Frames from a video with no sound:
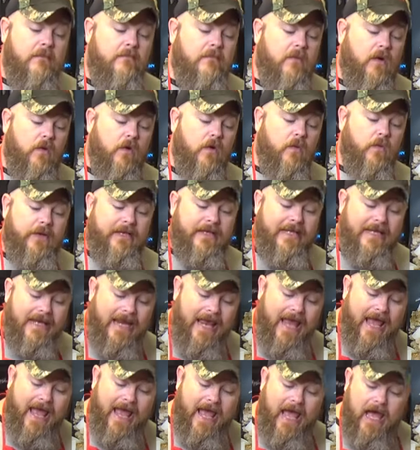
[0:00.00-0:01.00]
but what we did
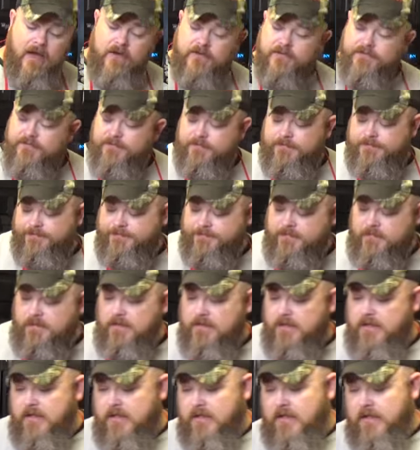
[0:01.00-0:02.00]
have
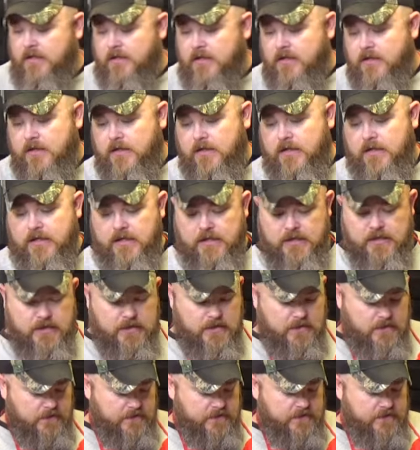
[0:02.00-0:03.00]

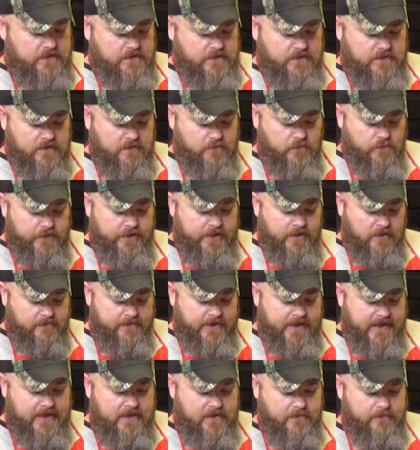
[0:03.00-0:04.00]
is some real
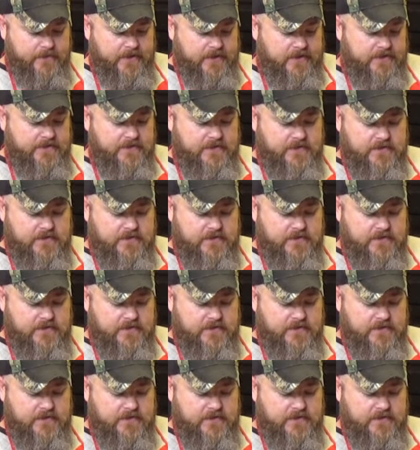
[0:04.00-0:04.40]
bacon bits.